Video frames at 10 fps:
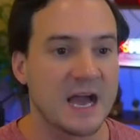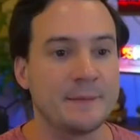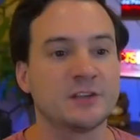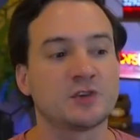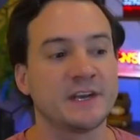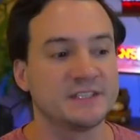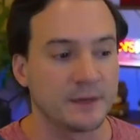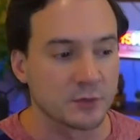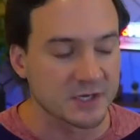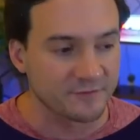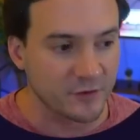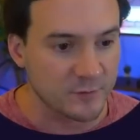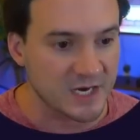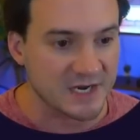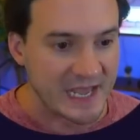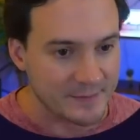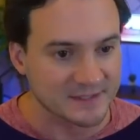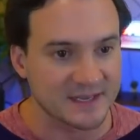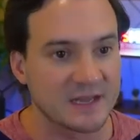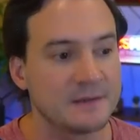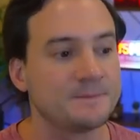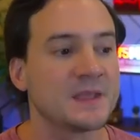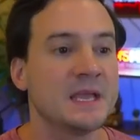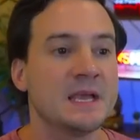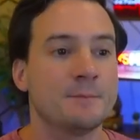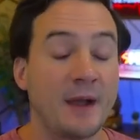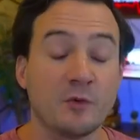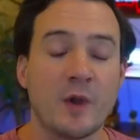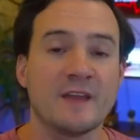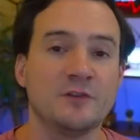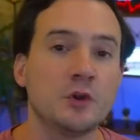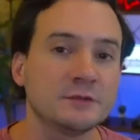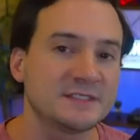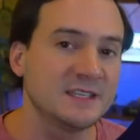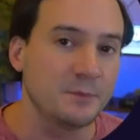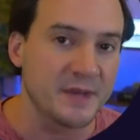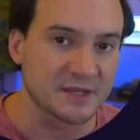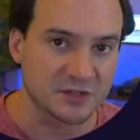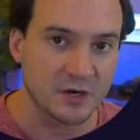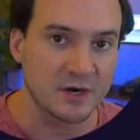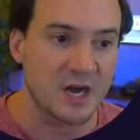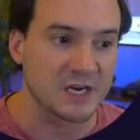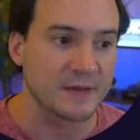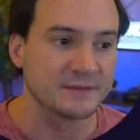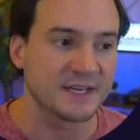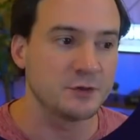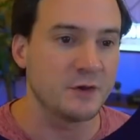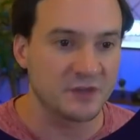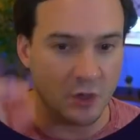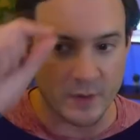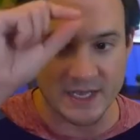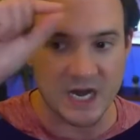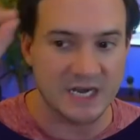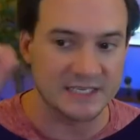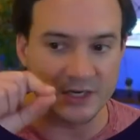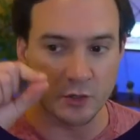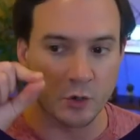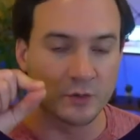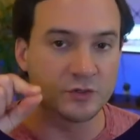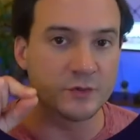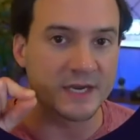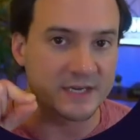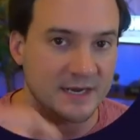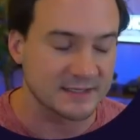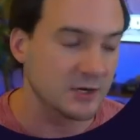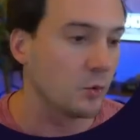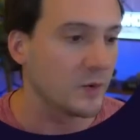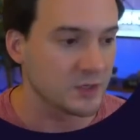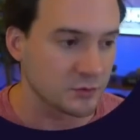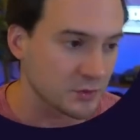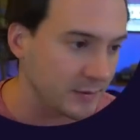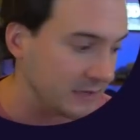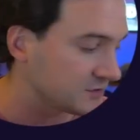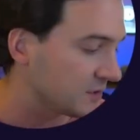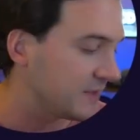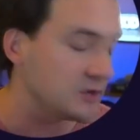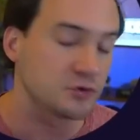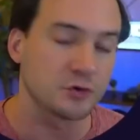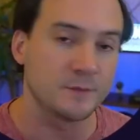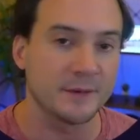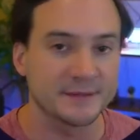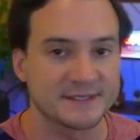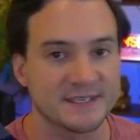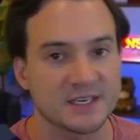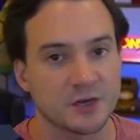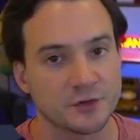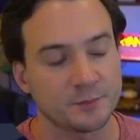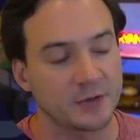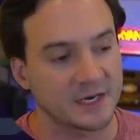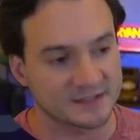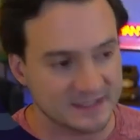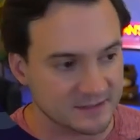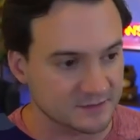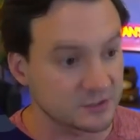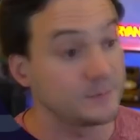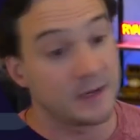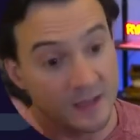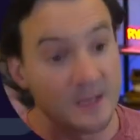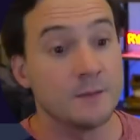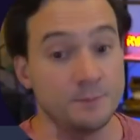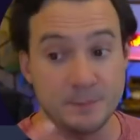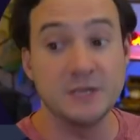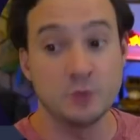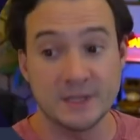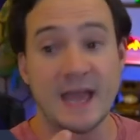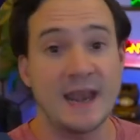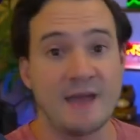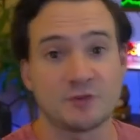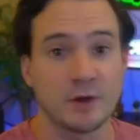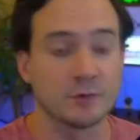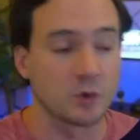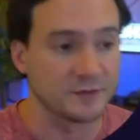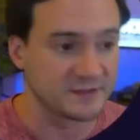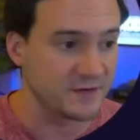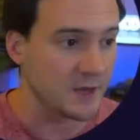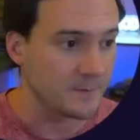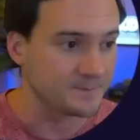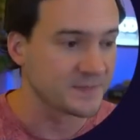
I'm going to try to double confirm it on Amazon. By the way, if you don't see the BSR on Amazon, you have to go incognito, go into an incognito window in your browser, and then you should be able to see it under the product details. So I'm going to be doing that after I record this video.